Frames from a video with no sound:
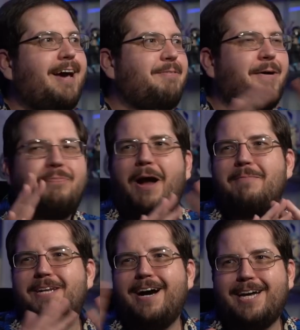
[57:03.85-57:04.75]
I'm
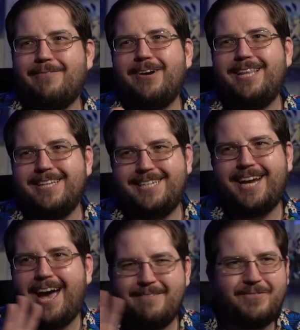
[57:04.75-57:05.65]
probably not going to read the
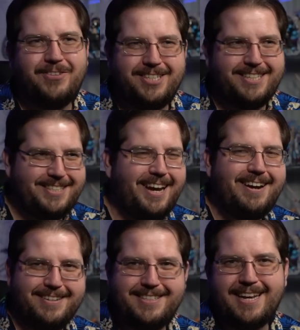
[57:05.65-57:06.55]
chat for this
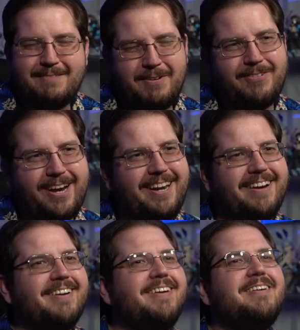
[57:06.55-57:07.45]
entire segment right
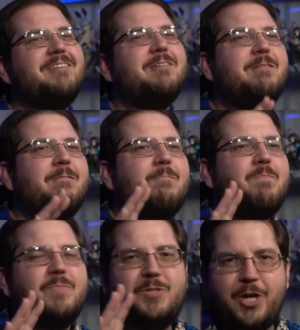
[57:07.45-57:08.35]
here.
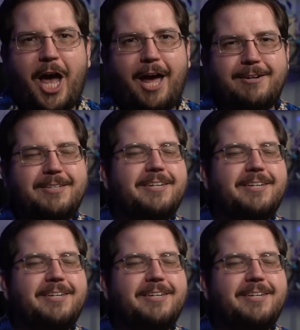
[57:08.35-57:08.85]
Chat.